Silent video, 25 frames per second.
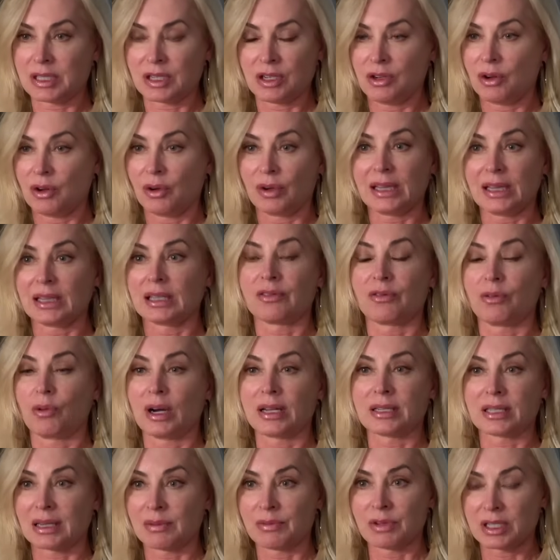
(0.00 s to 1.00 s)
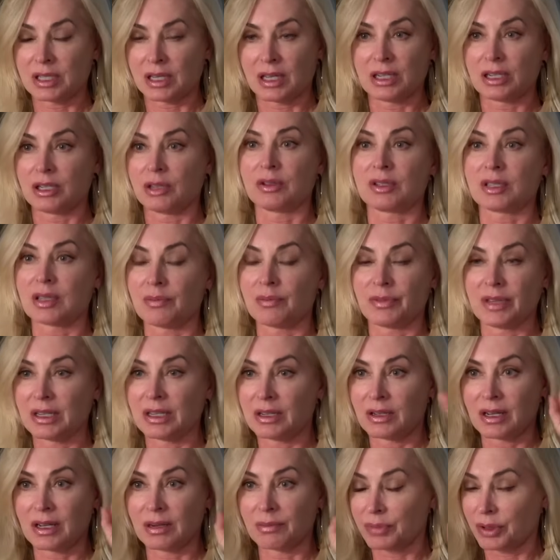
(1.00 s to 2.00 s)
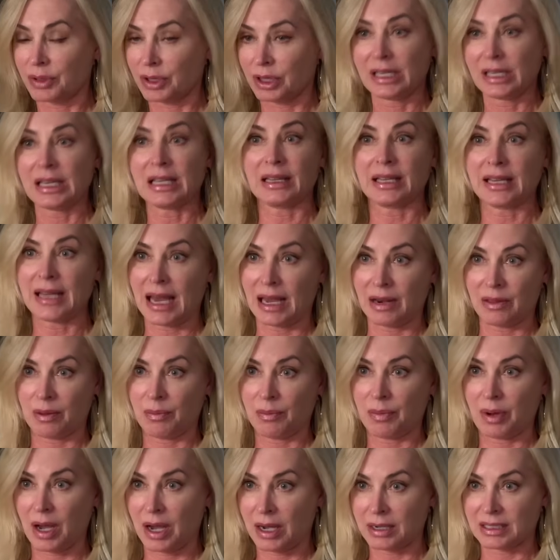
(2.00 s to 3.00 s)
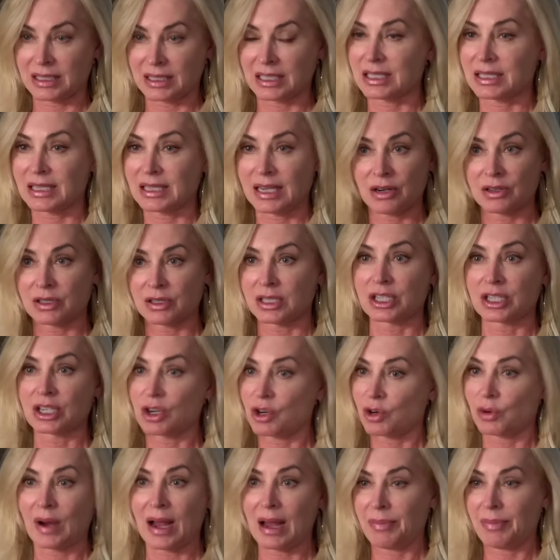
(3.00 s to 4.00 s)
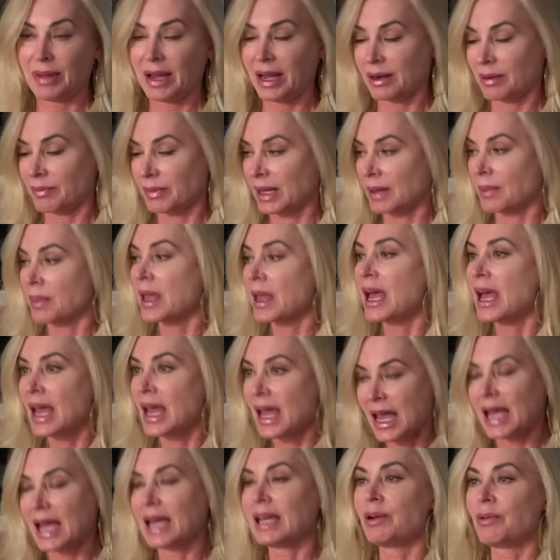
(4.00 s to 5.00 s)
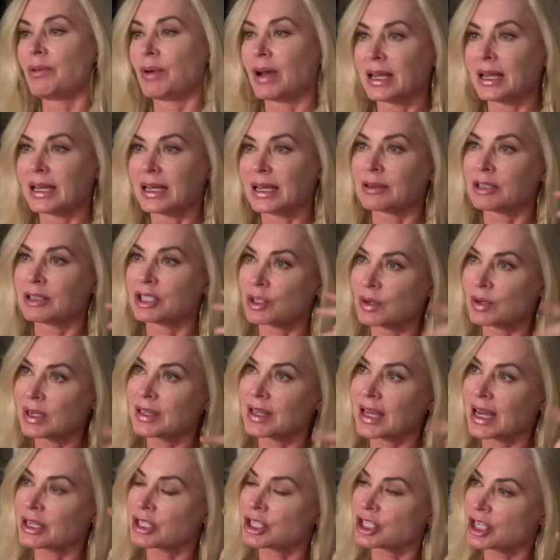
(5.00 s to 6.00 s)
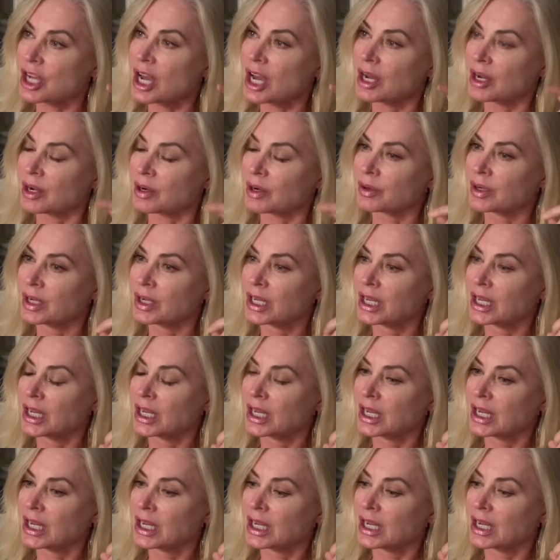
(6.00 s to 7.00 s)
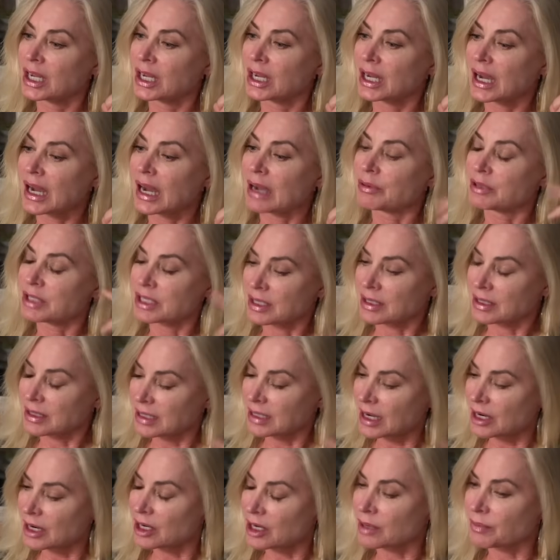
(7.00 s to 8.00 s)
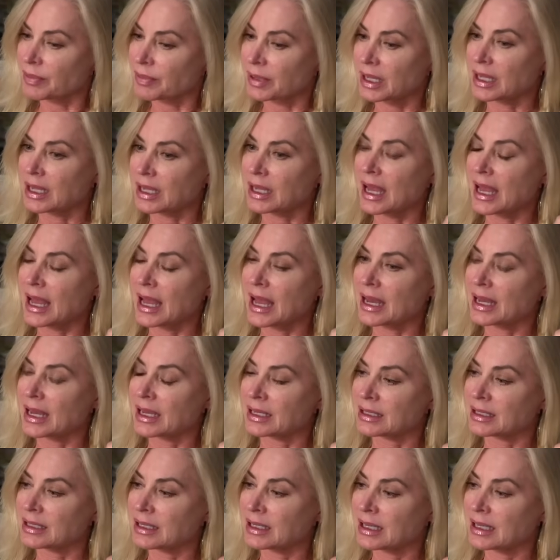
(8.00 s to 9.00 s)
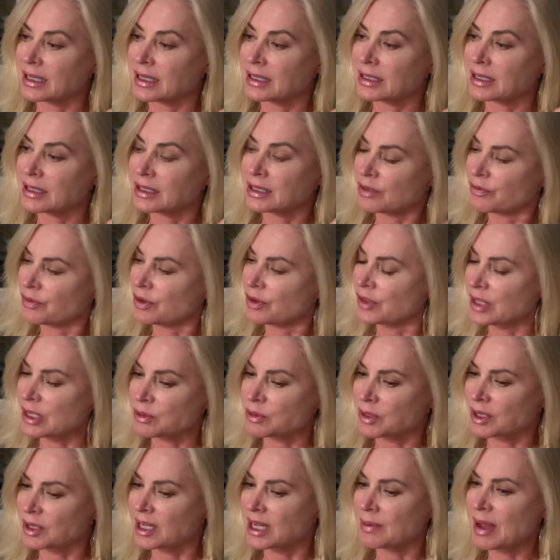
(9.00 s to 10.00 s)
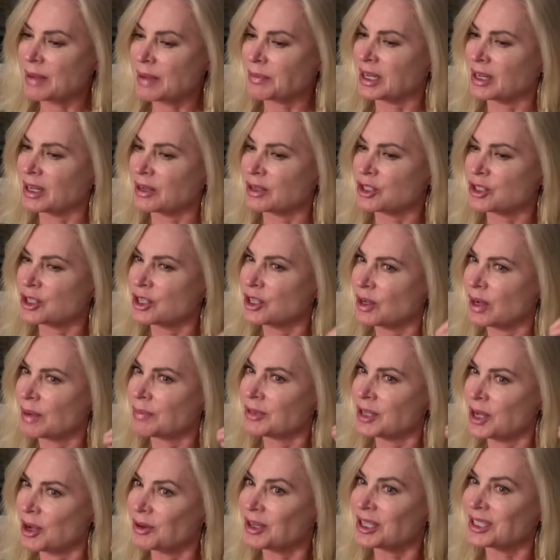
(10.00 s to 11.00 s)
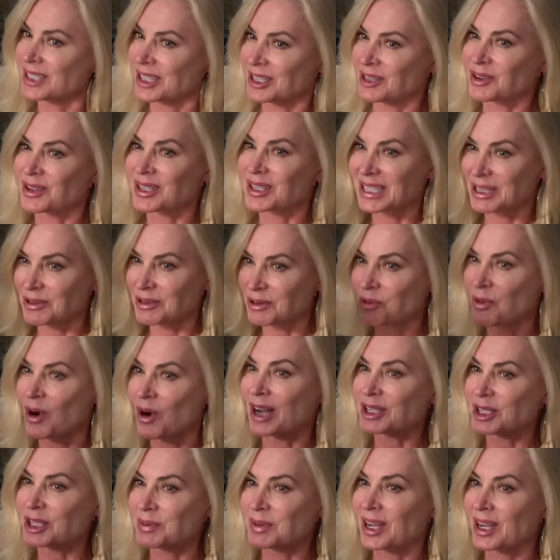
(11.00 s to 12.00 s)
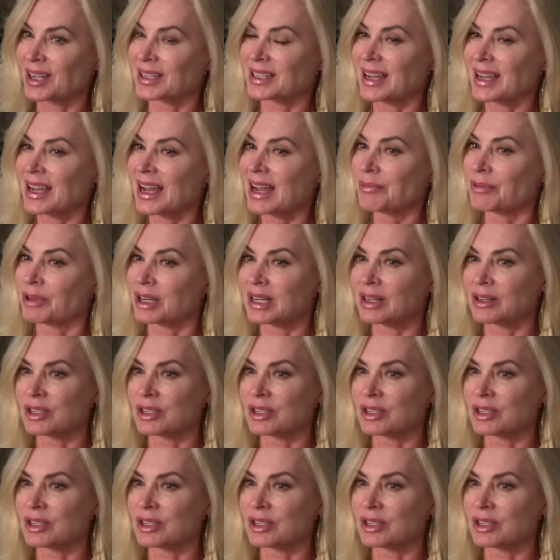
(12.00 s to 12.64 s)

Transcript: You only live once. I'm just going to do something completely out of the box. It scares the crap out of me. Anyway, in doing that show, I was in therapy and different things would come up. And he goes, you know, I'm noticing you, because he would watch me on camera.